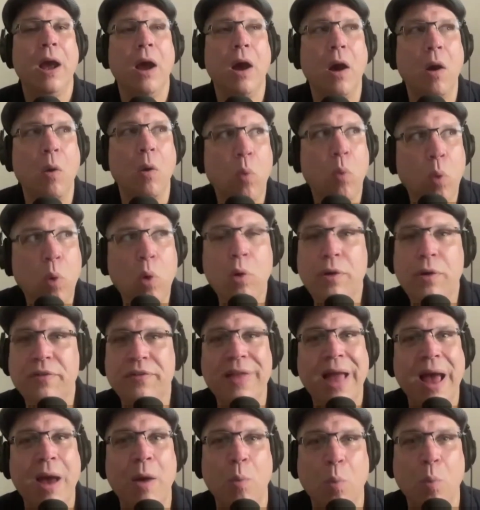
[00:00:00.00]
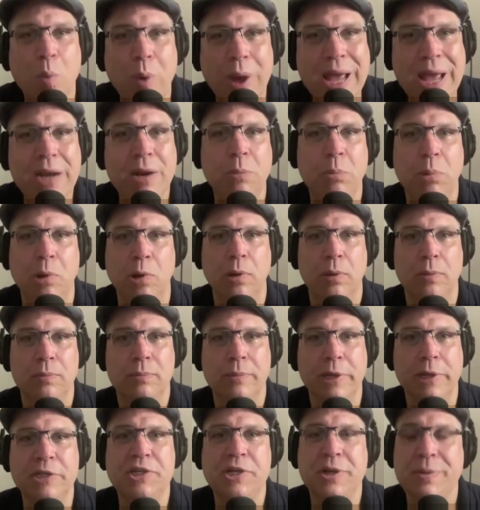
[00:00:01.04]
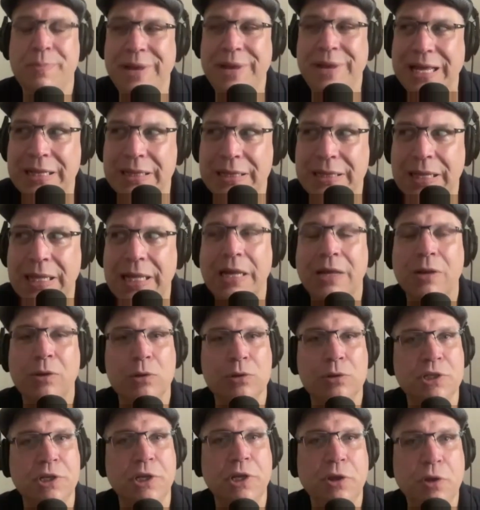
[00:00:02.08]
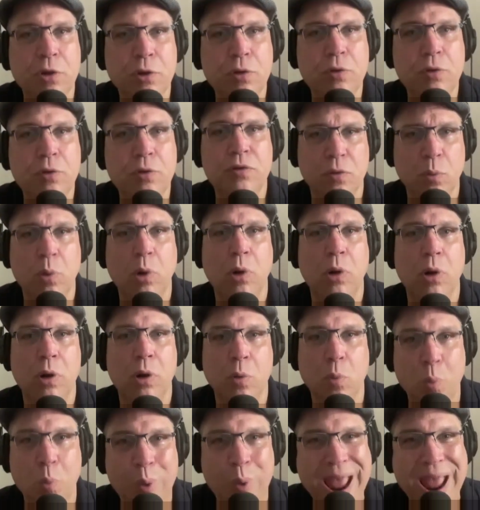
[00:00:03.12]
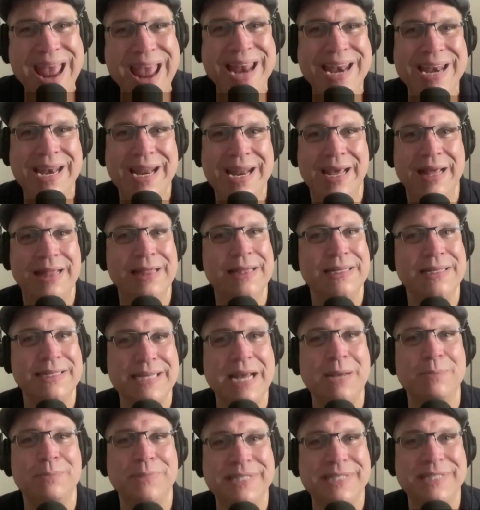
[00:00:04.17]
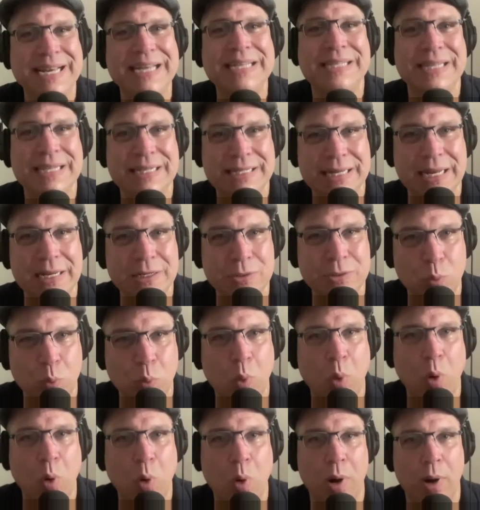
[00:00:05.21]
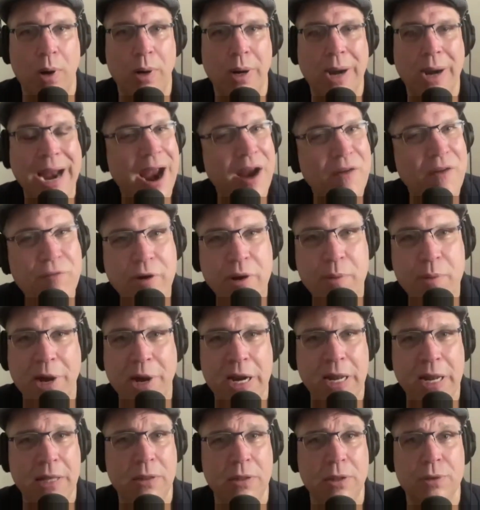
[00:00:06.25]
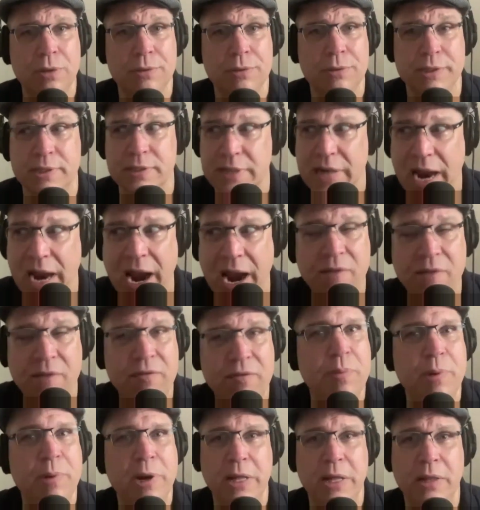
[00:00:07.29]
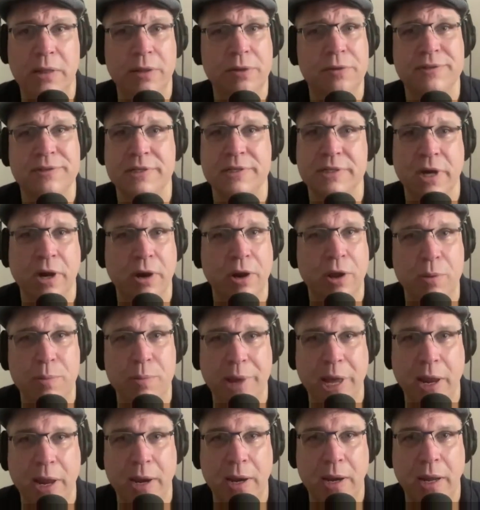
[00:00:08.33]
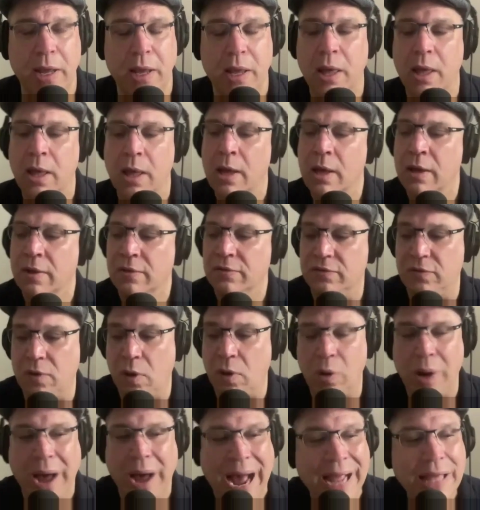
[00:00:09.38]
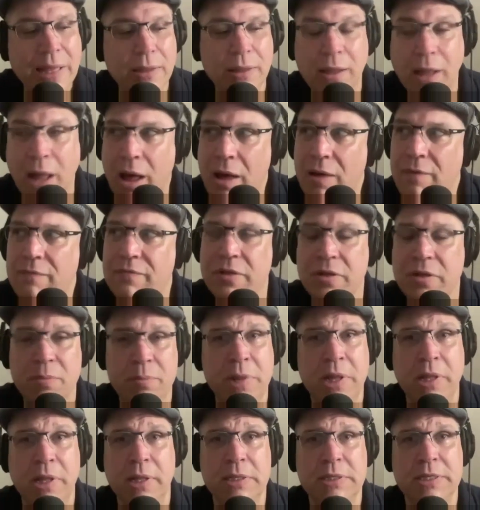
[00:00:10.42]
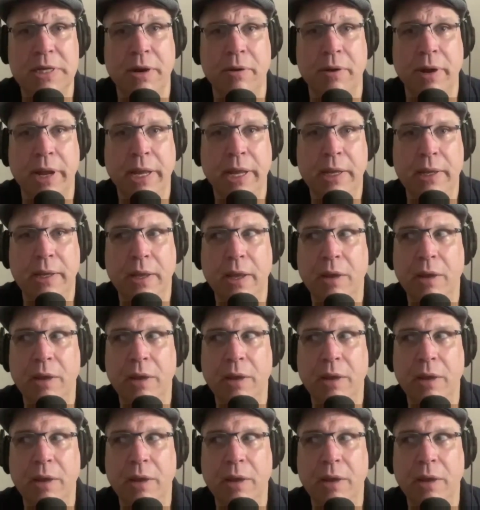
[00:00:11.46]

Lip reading: A war is not winnable. It should be illegal to use the word win in the same sentence as war. Everybody loses. Everybody loses their humanity. So I love the military.